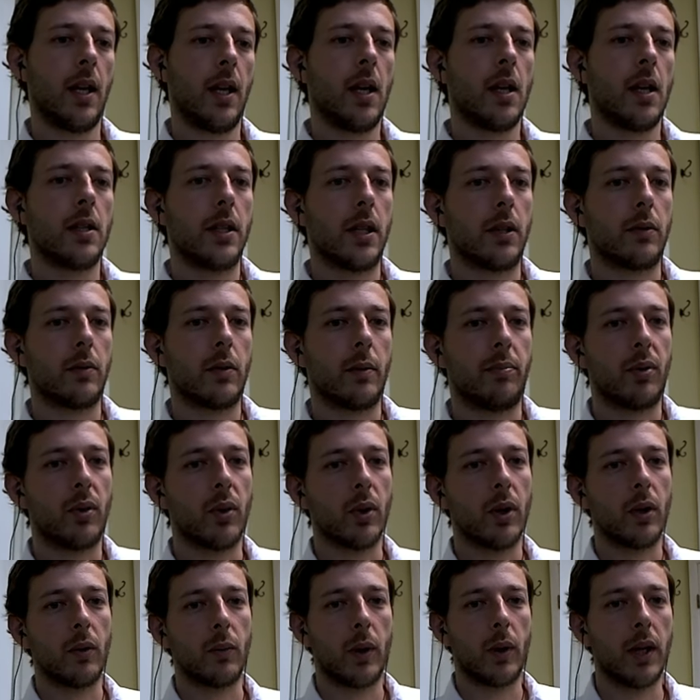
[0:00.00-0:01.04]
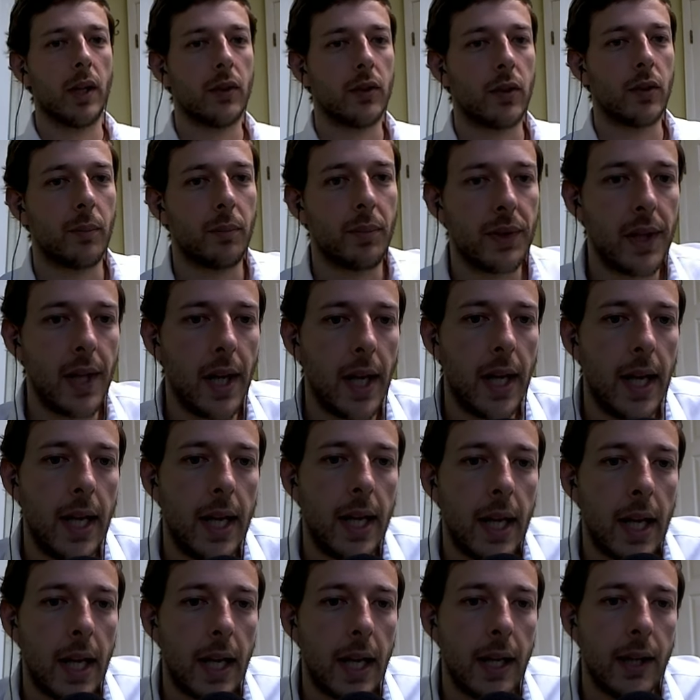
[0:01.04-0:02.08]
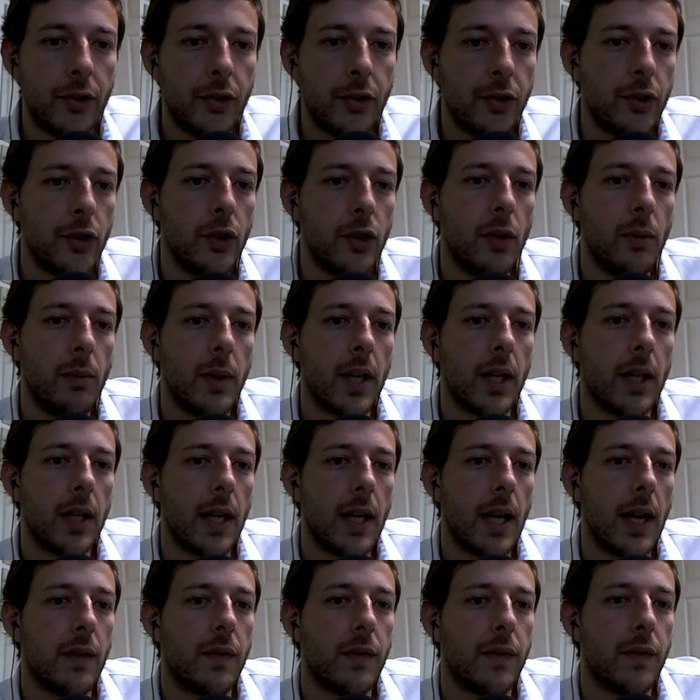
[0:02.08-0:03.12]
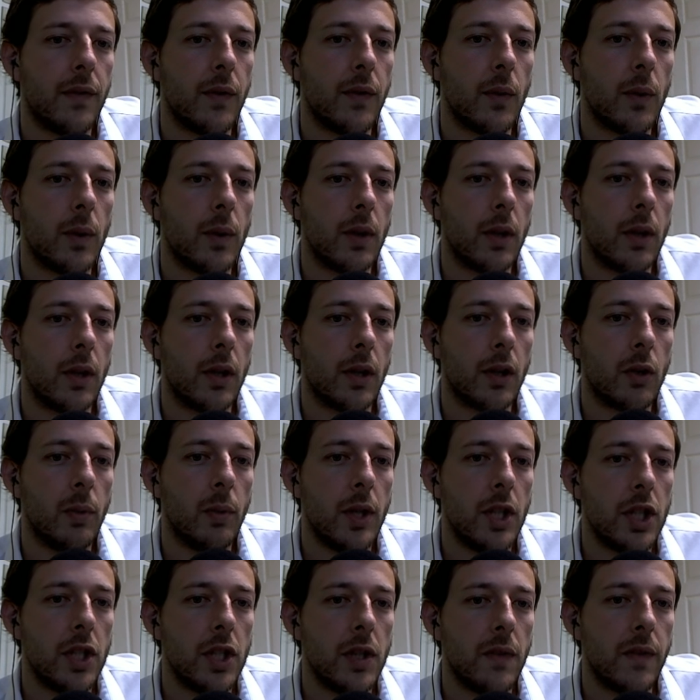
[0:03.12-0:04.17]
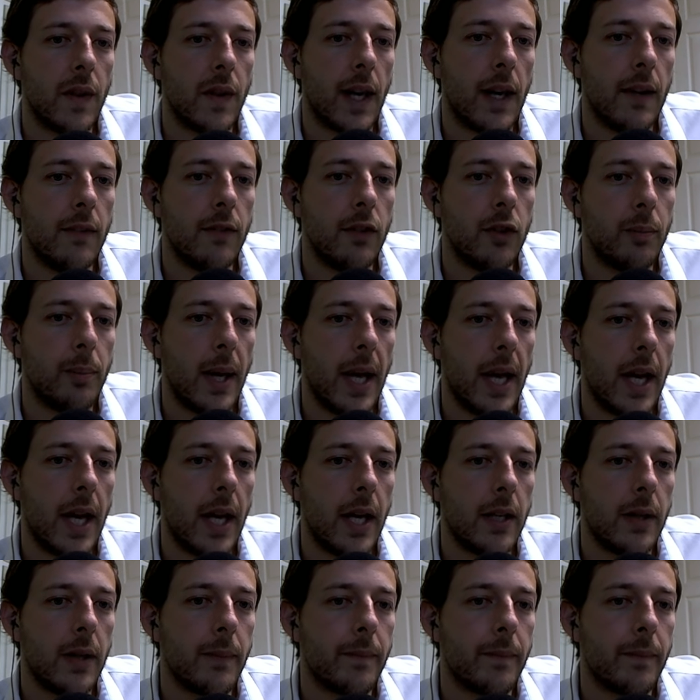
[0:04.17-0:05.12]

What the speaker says: Rapport wanted to play. I assume that f4, queen g5 is bad.